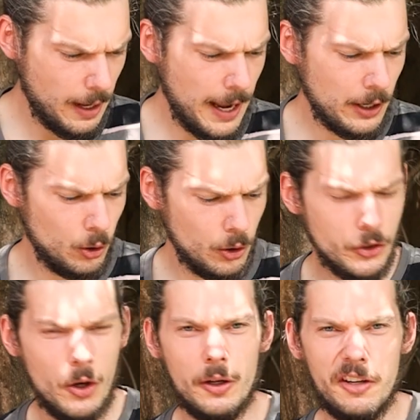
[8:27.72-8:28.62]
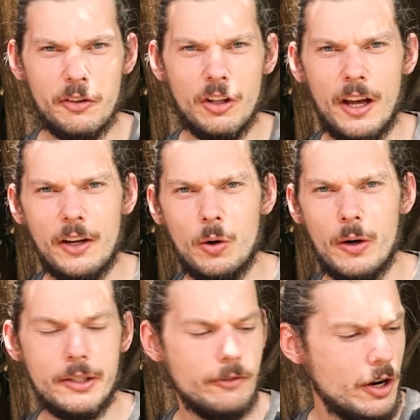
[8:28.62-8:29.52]
Hack also, if you
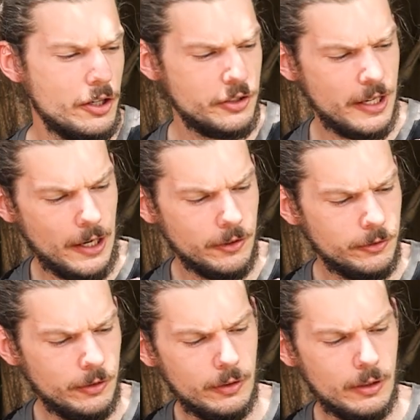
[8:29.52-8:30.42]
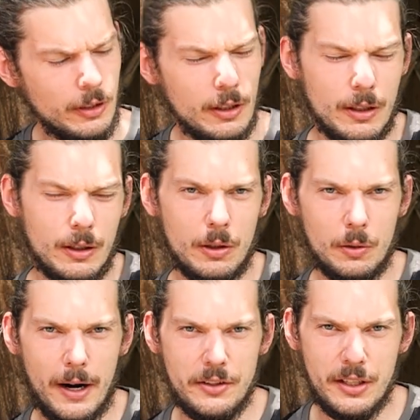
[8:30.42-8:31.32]
always find yourself
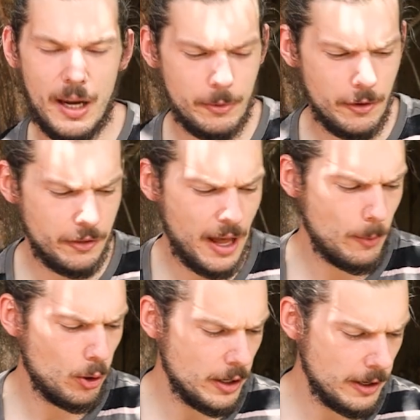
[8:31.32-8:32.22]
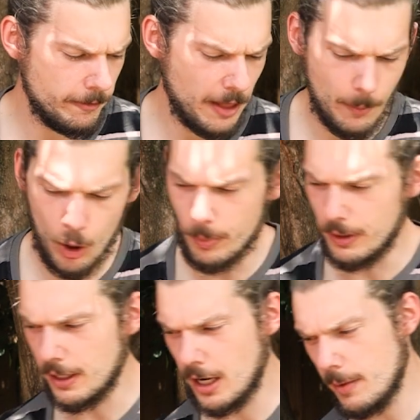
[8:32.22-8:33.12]
grazing up your thumb or your thumb
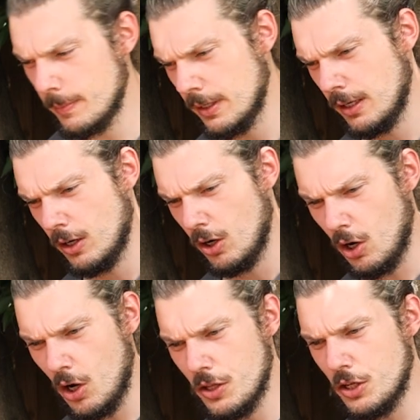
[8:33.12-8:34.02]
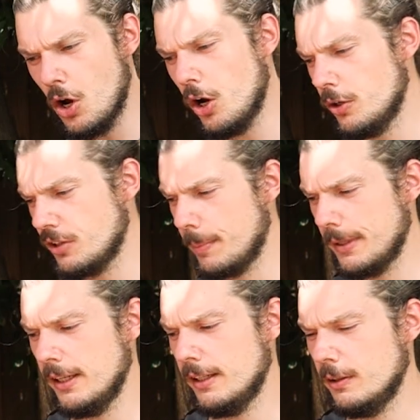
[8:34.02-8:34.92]
opening up on the nose up
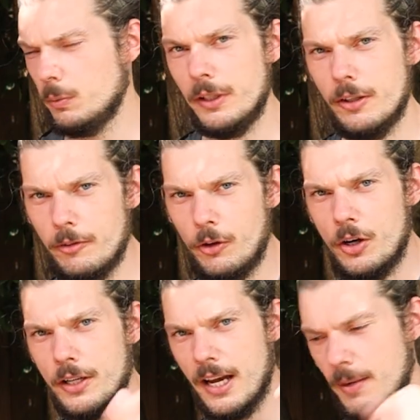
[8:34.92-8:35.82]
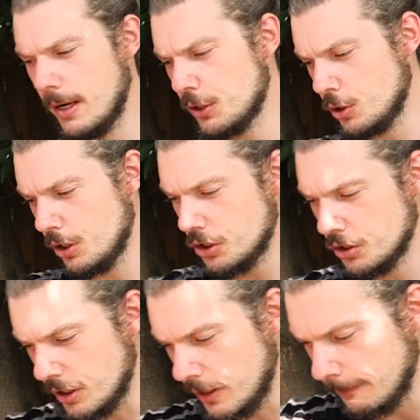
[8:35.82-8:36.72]
here where you throw down, make sure
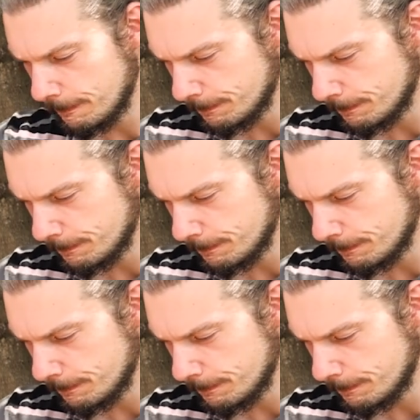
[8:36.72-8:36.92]
just to